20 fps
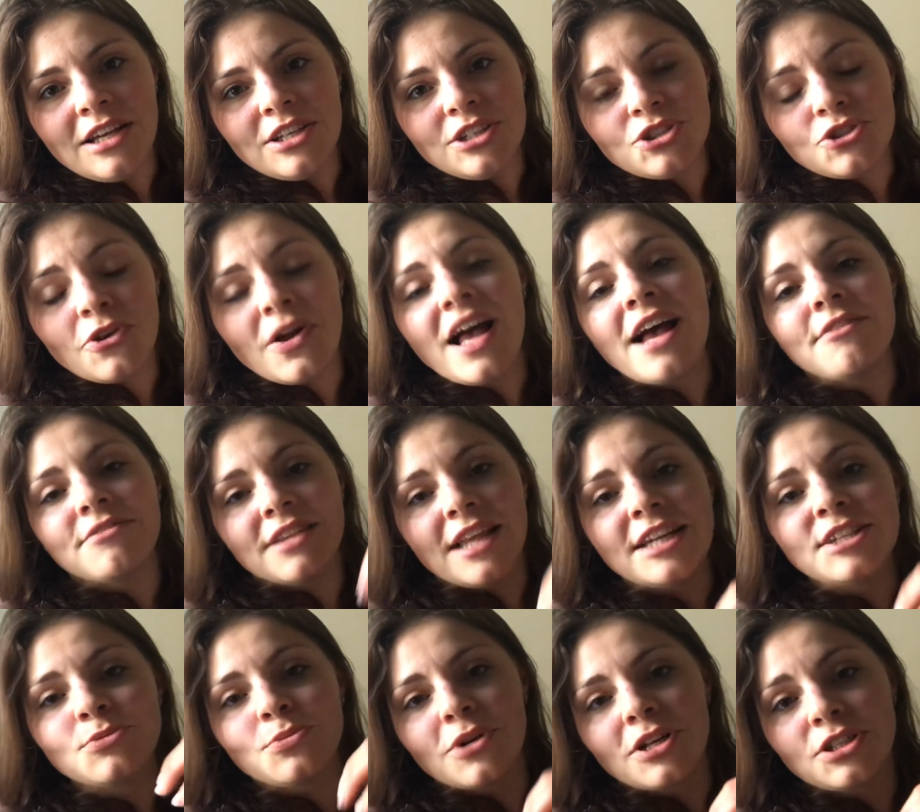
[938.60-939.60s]
she'll have
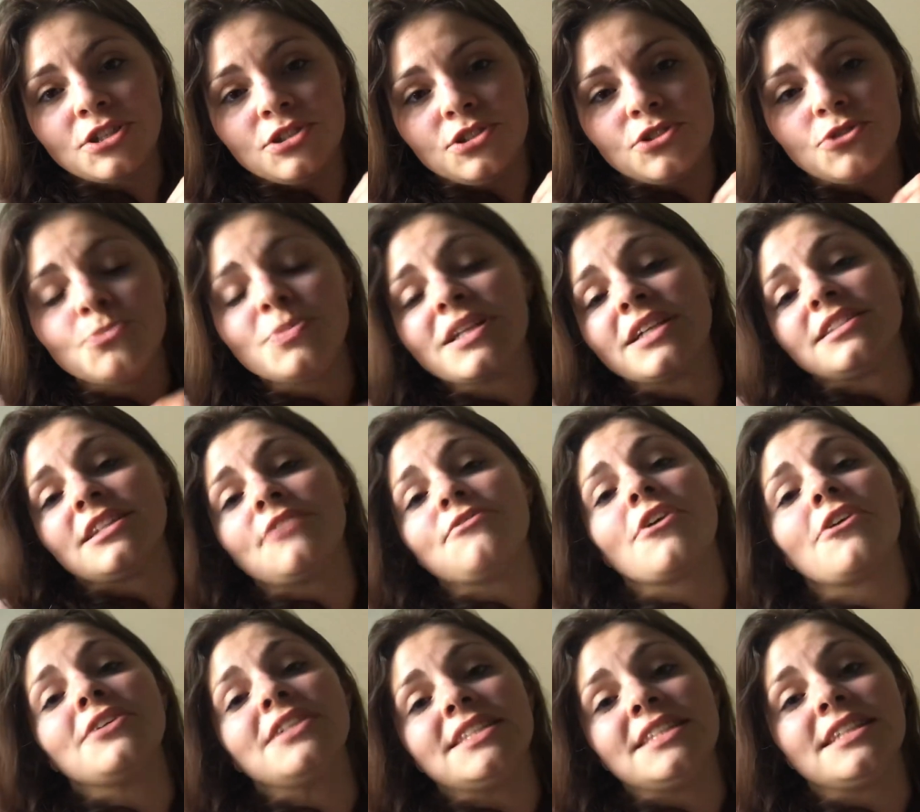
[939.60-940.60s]
less work to do because I've
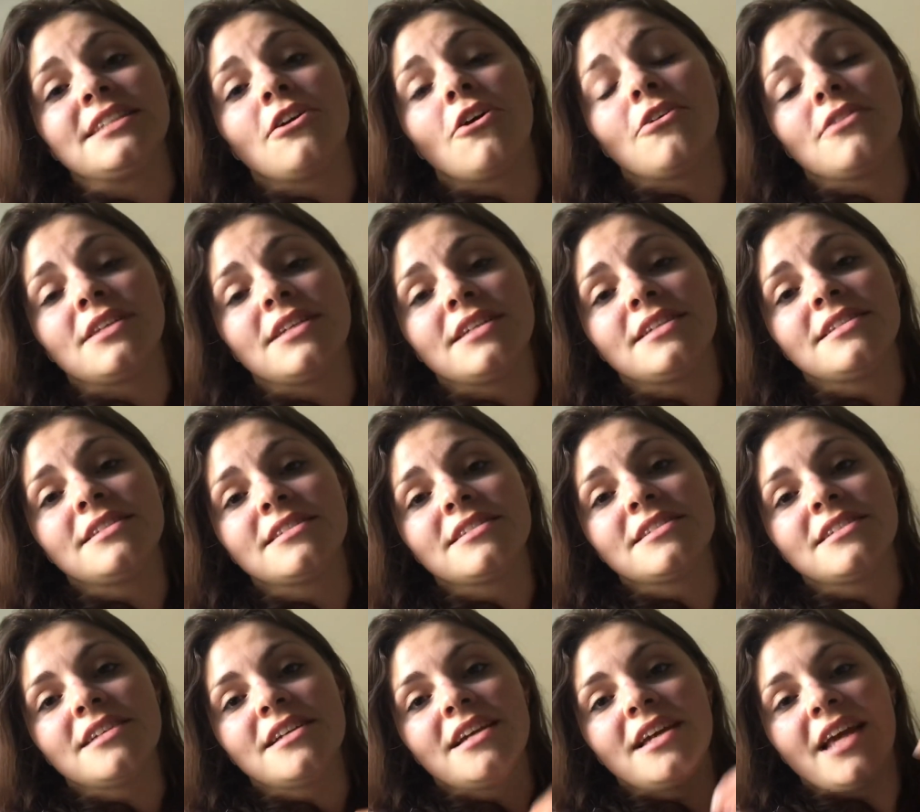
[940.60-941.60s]
already did all this,